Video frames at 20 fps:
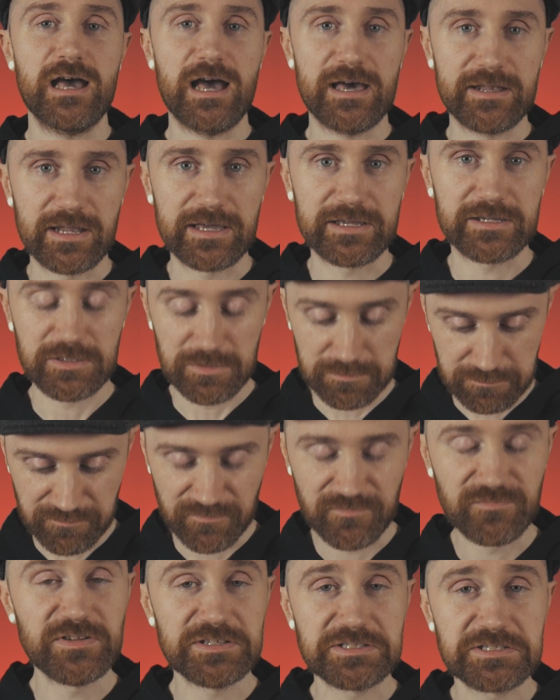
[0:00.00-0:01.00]
and like you
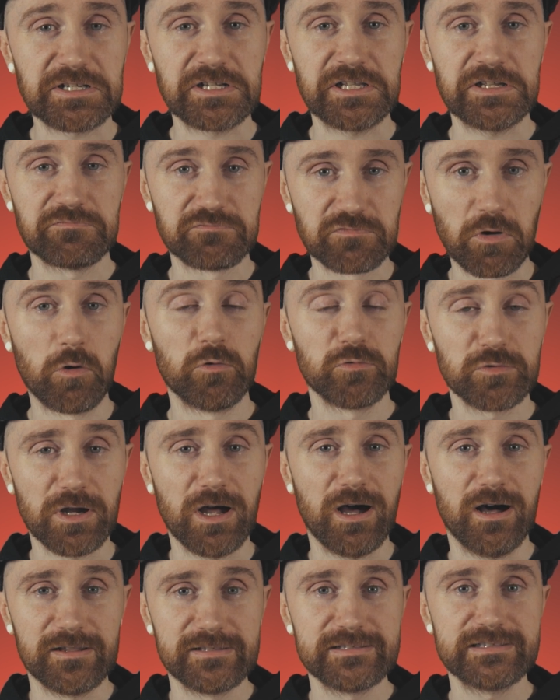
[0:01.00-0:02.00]
physically wrote
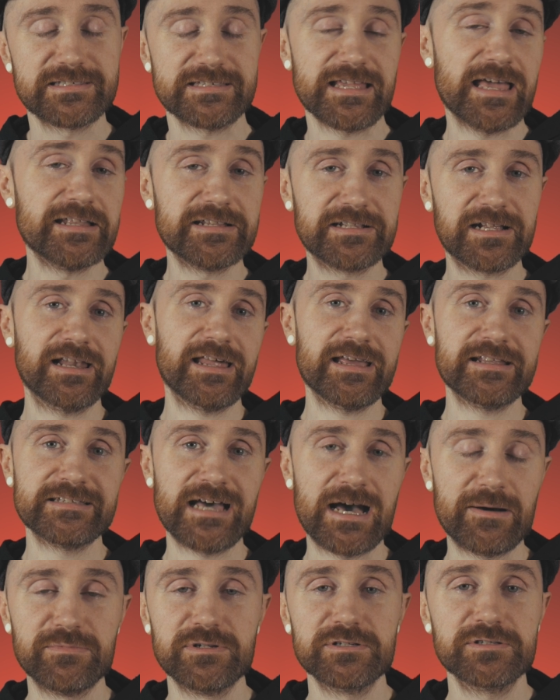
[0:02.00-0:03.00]
on said clay
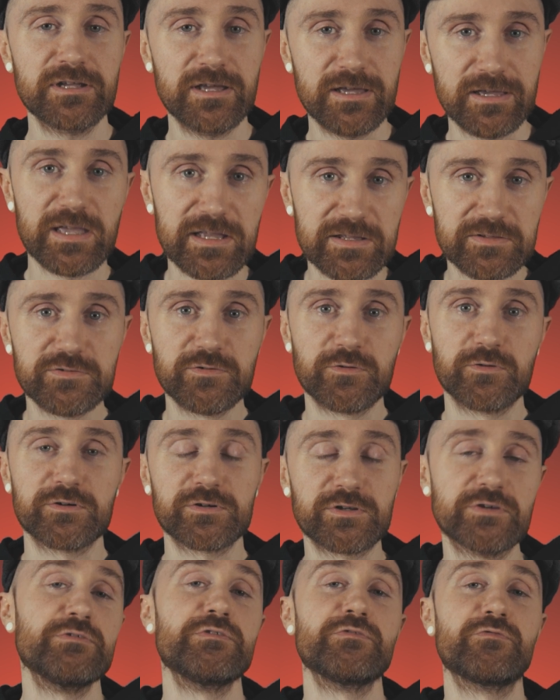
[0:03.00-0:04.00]
tablet in your
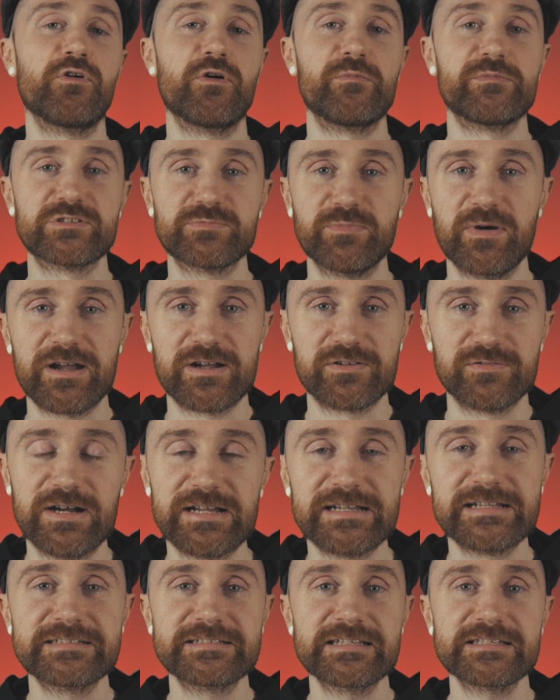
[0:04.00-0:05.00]
cuneiform inspired
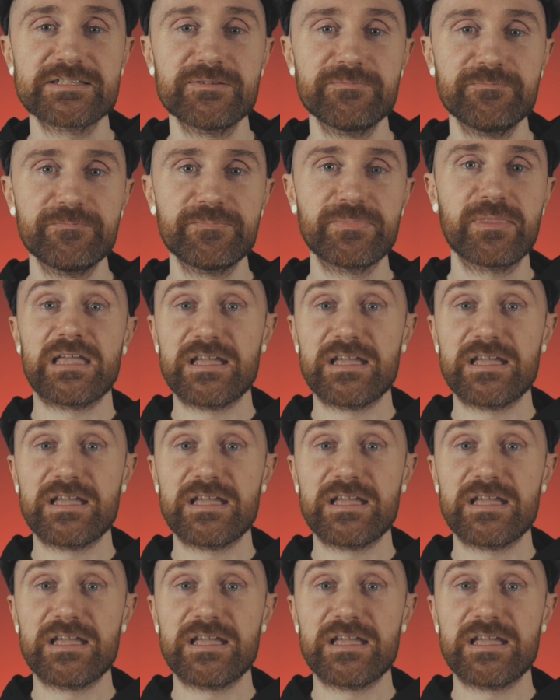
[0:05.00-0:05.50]
writing system.